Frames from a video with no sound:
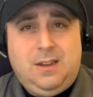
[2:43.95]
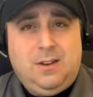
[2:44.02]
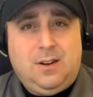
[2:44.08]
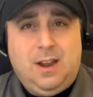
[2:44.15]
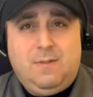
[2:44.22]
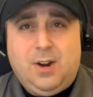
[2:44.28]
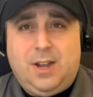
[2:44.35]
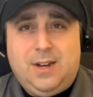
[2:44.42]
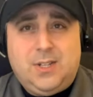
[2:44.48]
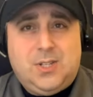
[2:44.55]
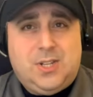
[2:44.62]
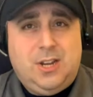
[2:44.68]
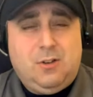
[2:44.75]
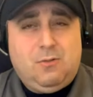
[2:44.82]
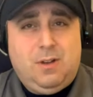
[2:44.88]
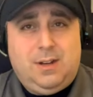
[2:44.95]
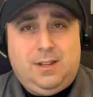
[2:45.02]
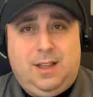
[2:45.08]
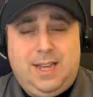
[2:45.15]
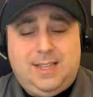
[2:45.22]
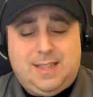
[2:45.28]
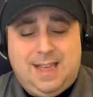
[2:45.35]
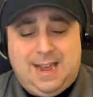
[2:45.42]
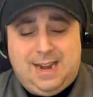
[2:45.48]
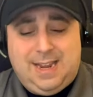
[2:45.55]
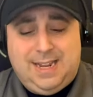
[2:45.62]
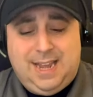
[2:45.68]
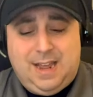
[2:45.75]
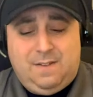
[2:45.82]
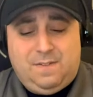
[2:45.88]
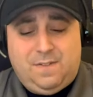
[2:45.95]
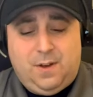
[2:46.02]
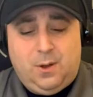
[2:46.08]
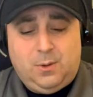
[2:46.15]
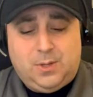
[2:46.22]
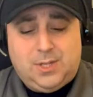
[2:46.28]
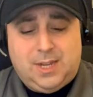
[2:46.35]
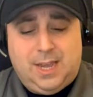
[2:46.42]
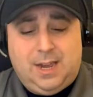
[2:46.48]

You're never going to see a run like that again, folks.